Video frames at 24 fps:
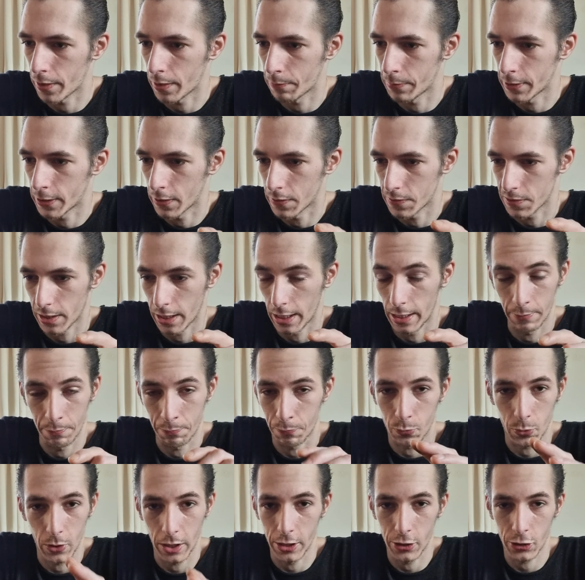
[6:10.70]
because I am
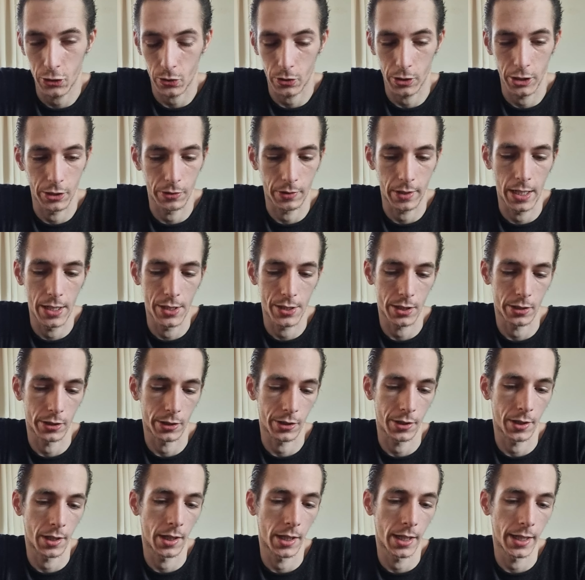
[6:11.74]
pretty sure you guys are
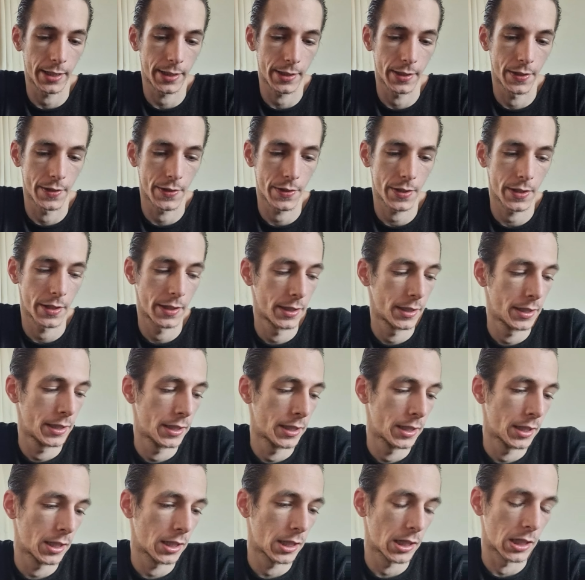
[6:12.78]
gonna like this.
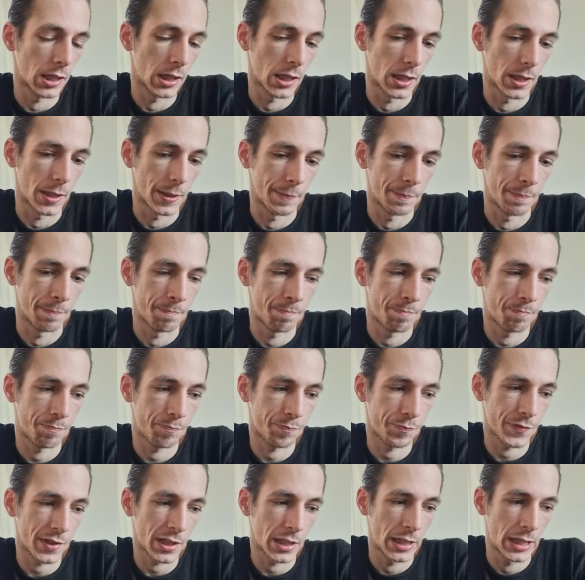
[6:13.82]

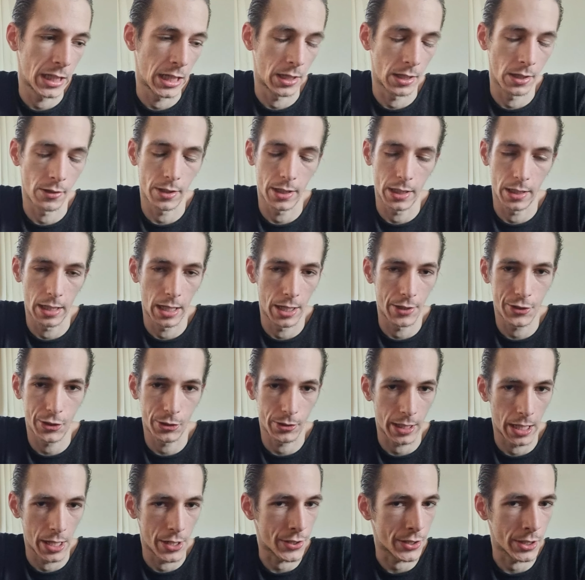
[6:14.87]
Now, as
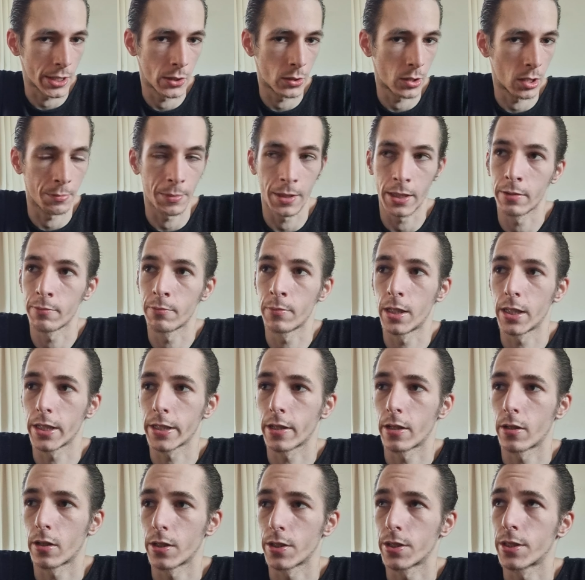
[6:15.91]
you guys know, I mean, my
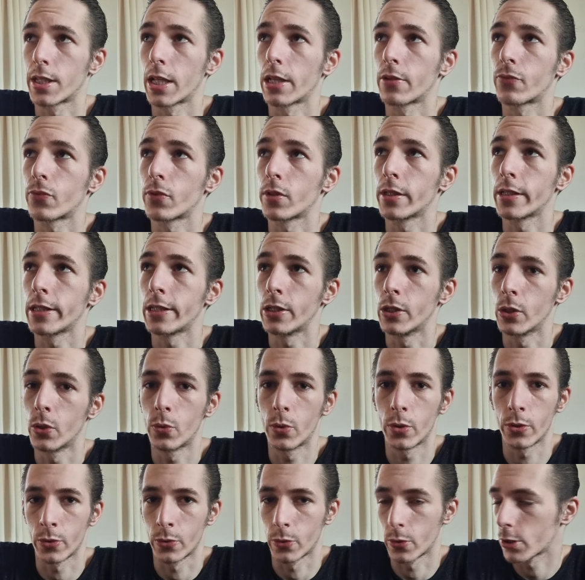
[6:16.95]
car is definitely
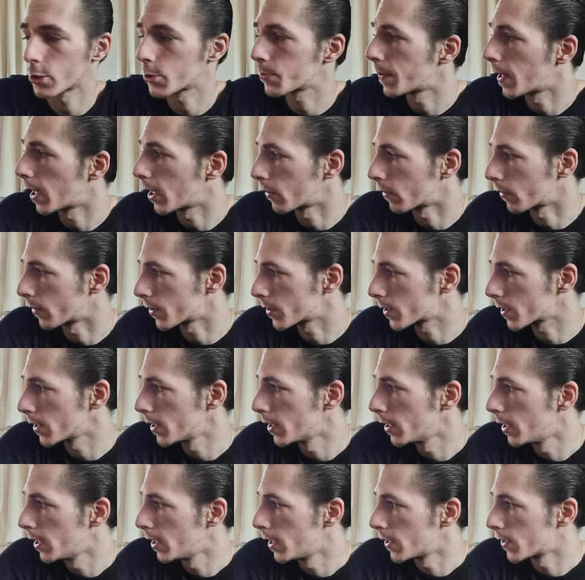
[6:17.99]
low on horsepowers,
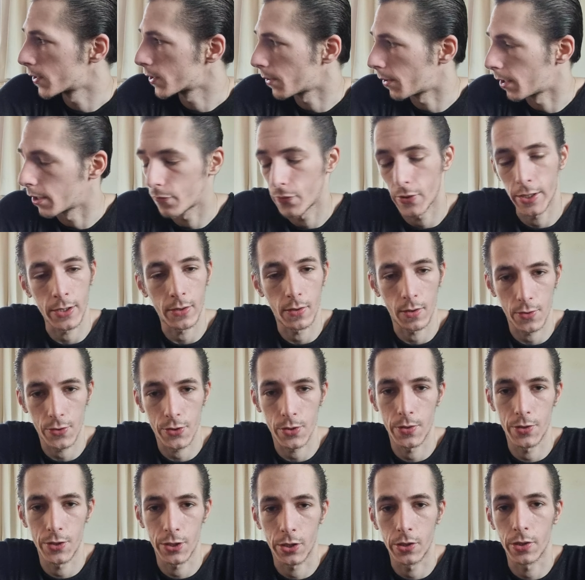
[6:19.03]
so I think
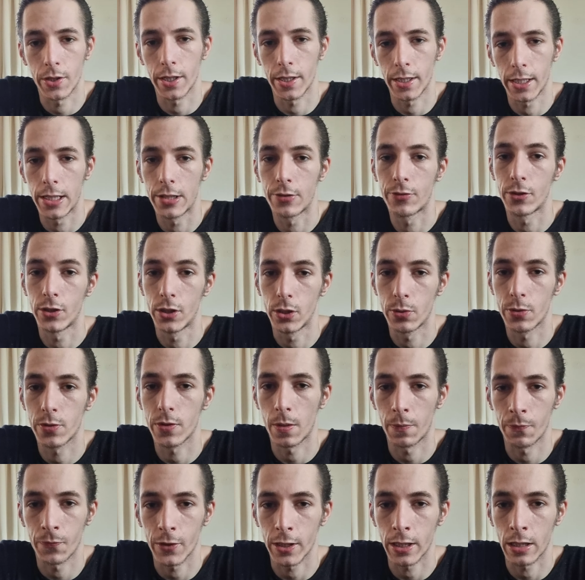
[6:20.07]
also it's a good idea to do
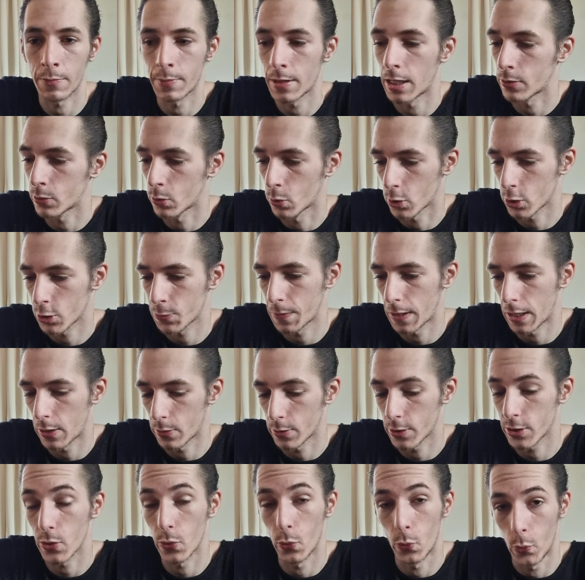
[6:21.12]
something about
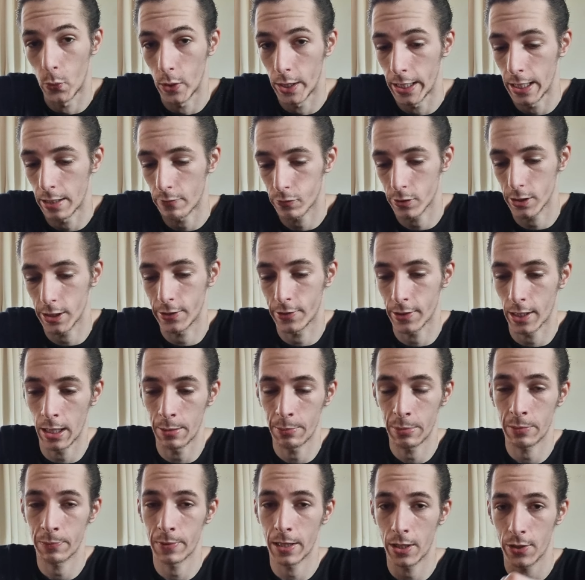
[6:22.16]
horsepowers whenever the
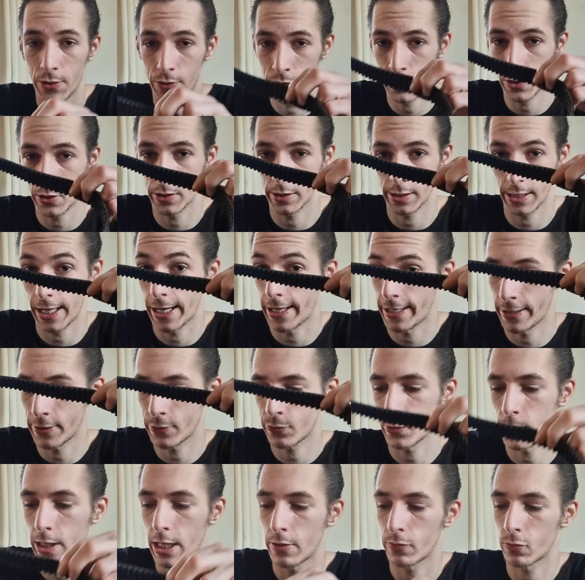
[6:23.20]
timing belt is on
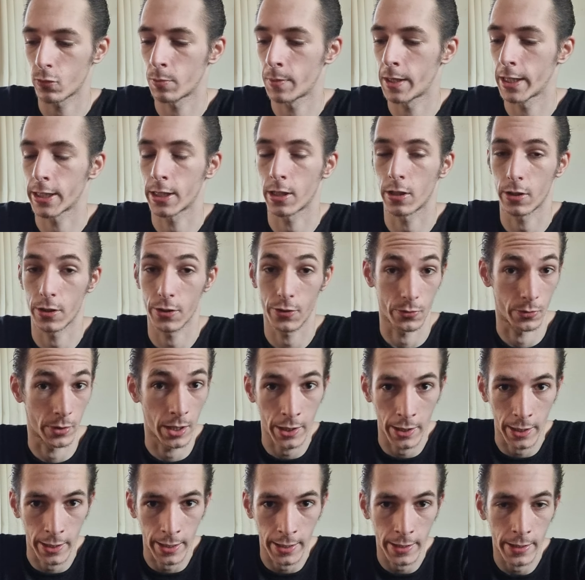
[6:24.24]
and whenever my car is
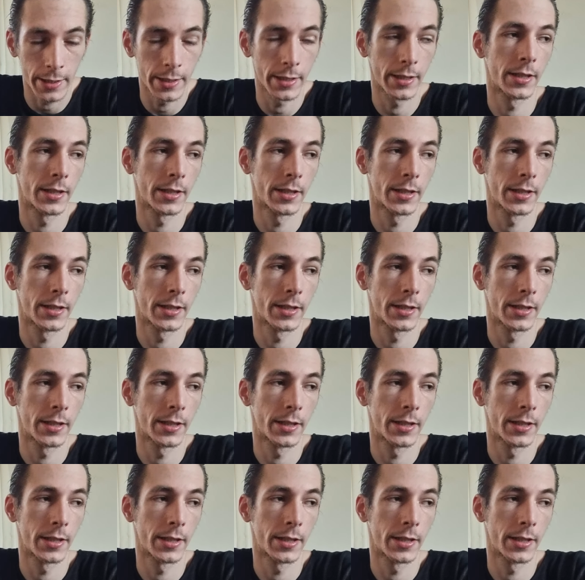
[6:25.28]
running.